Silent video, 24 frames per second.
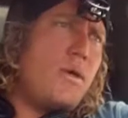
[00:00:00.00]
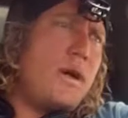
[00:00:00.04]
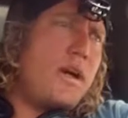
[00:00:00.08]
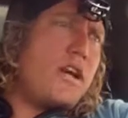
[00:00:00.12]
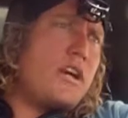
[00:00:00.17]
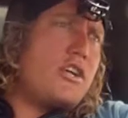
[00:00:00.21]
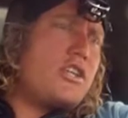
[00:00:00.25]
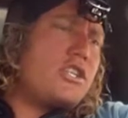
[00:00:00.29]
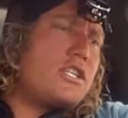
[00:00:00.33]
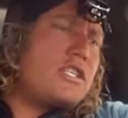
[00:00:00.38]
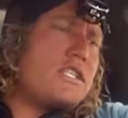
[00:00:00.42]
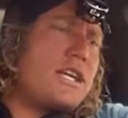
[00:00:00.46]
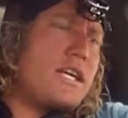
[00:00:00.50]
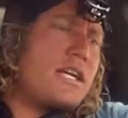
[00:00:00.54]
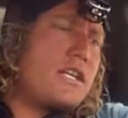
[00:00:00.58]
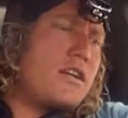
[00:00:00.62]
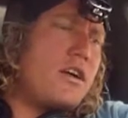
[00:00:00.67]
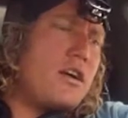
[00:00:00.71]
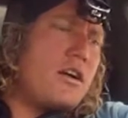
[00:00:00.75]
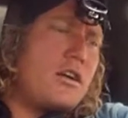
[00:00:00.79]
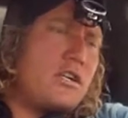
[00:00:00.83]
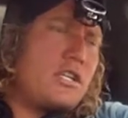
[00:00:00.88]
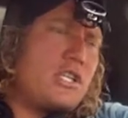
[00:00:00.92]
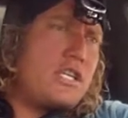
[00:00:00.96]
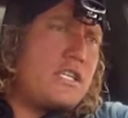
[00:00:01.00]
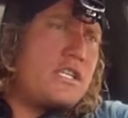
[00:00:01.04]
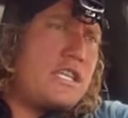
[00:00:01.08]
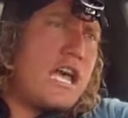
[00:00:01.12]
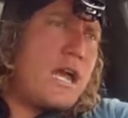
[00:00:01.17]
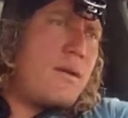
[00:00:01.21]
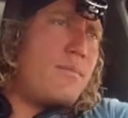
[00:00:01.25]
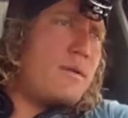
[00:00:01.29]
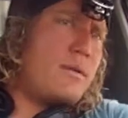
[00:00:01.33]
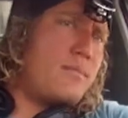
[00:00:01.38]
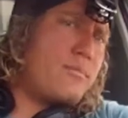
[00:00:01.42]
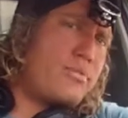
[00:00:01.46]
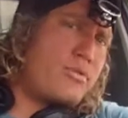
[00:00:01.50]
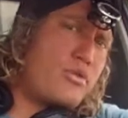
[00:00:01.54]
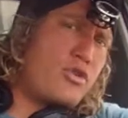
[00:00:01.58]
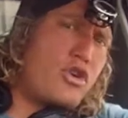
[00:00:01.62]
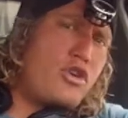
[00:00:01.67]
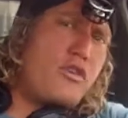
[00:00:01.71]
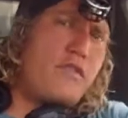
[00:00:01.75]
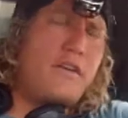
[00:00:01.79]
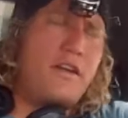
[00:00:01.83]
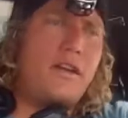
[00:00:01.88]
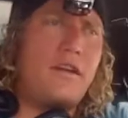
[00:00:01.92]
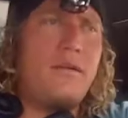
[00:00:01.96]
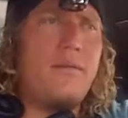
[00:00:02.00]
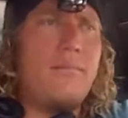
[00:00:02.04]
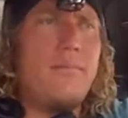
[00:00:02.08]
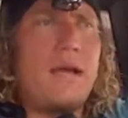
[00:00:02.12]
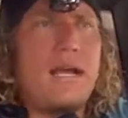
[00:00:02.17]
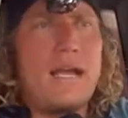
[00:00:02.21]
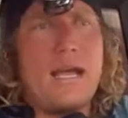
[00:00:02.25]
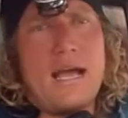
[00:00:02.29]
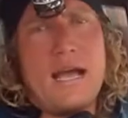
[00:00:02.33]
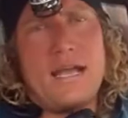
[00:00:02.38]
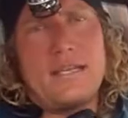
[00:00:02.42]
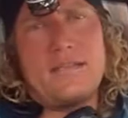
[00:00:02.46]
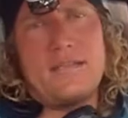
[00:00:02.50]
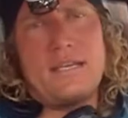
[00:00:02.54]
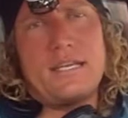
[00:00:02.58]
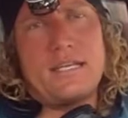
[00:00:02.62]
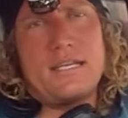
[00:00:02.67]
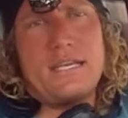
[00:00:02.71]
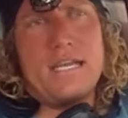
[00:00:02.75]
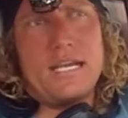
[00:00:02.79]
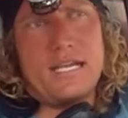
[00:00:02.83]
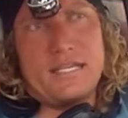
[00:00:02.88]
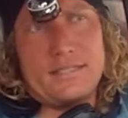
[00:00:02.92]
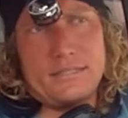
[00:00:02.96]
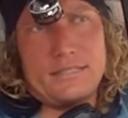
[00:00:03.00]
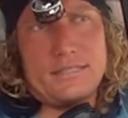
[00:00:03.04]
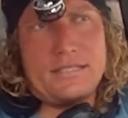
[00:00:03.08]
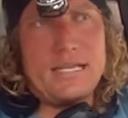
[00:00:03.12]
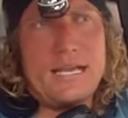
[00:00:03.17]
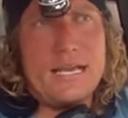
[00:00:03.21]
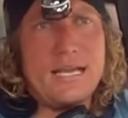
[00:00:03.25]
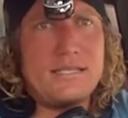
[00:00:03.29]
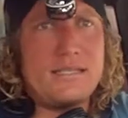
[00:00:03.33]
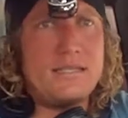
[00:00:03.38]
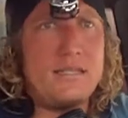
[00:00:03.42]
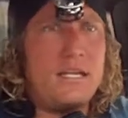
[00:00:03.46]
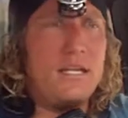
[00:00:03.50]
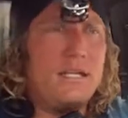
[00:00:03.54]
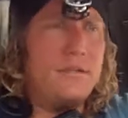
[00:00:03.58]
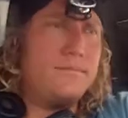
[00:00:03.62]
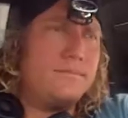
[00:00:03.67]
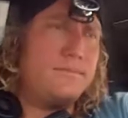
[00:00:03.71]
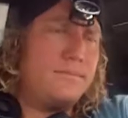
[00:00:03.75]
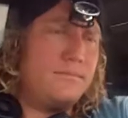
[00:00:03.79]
energy technologies had been proven by guys like Nikola Tesla.